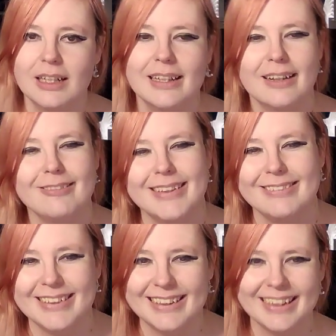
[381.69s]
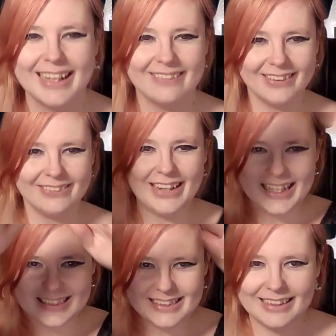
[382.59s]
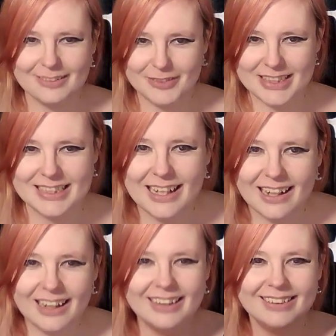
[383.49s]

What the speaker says: And I really, really like how they go Hasta la Vista.